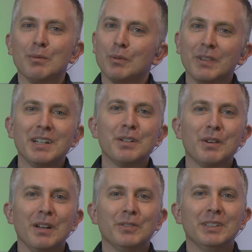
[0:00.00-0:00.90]
We're very
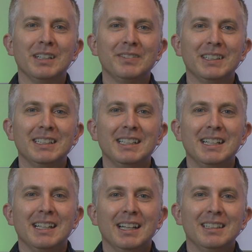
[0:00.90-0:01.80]
grateful of it,
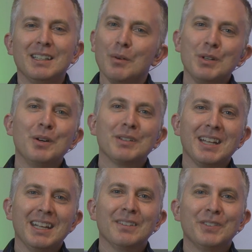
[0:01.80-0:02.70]
and we don't
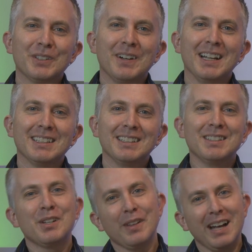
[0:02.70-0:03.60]
take it for granted.
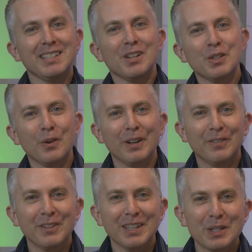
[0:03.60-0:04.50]
So that's our story
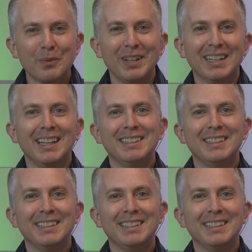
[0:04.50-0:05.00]
for this week.